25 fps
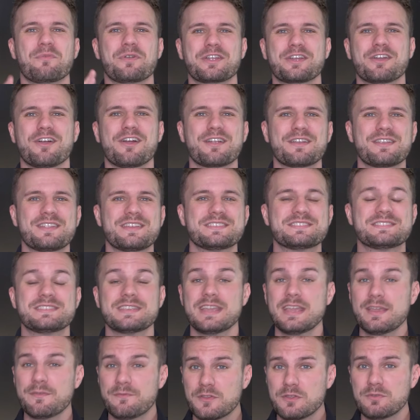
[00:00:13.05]

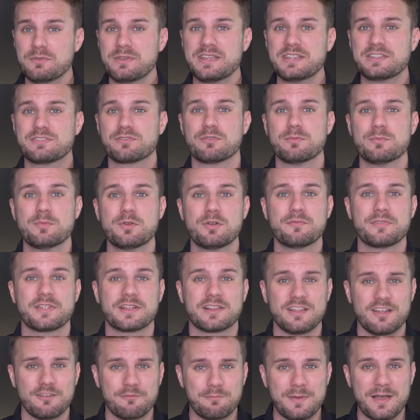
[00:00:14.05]
Regardless, if you need to remove
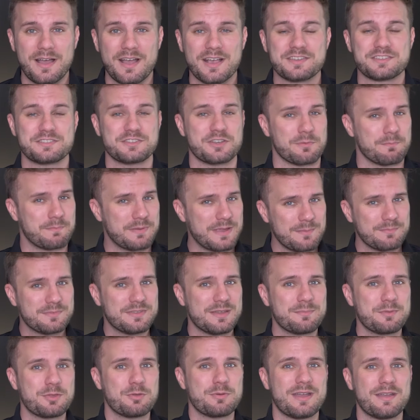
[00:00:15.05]
the glove box in your
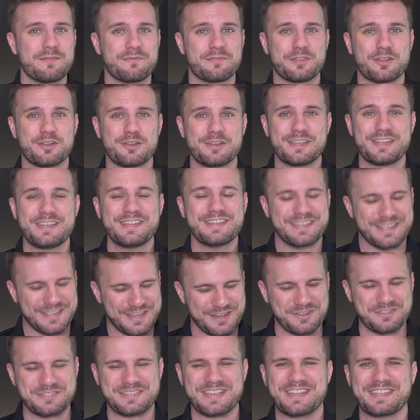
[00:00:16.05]
BMW F30,
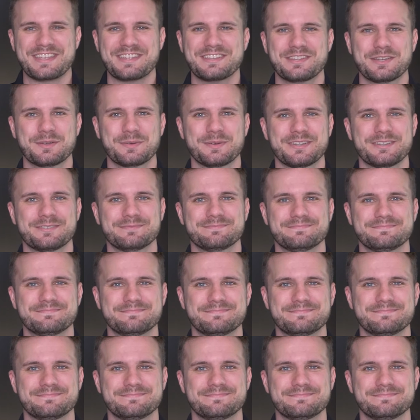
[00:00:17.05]
here's how you do it.